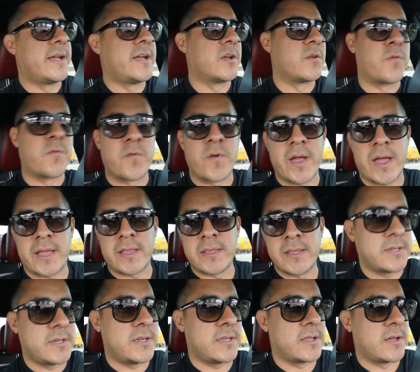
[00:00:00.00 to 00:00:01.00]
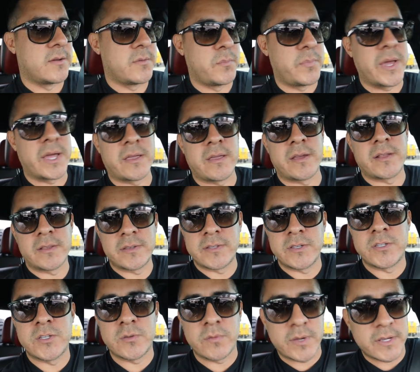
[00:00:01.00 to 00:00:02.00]
a good friend to, you know, back you out of the
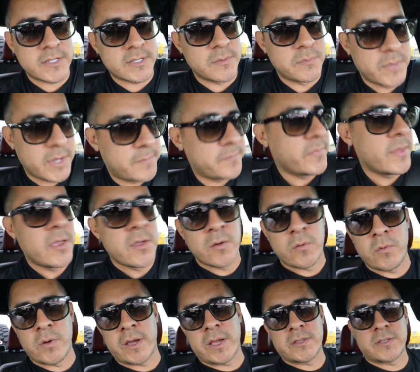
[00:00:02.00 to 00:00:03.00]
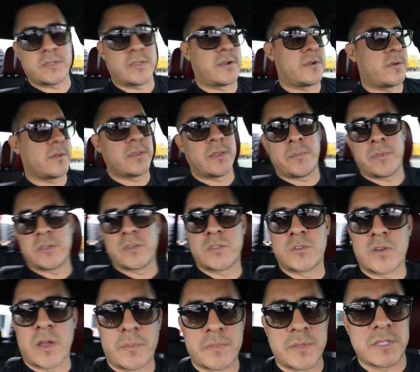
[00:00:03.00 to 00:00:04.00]
situation. But we'll get to there. Let me
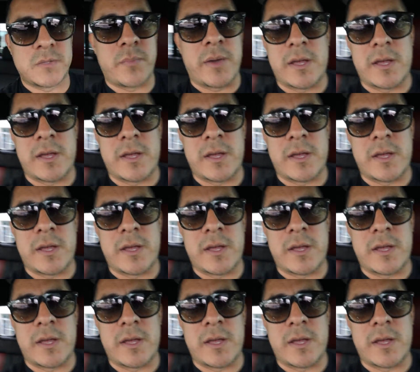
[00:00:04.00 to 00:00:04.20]
just drop these